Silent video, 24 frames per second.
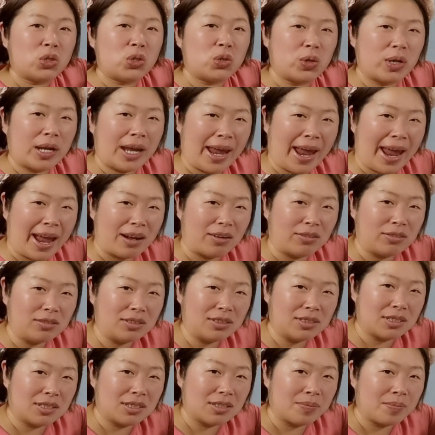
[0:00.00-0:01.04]
to
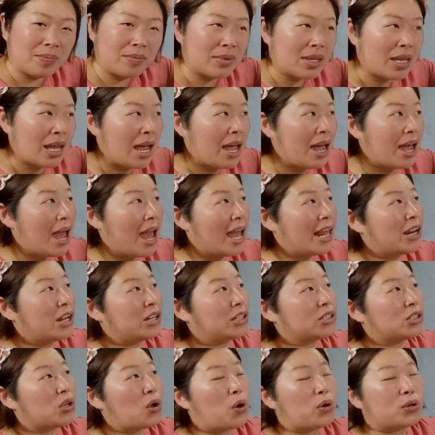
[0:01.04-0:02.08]
count, and
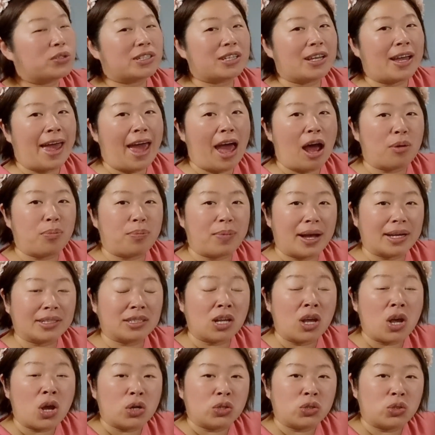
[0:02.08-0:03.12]
it's also help us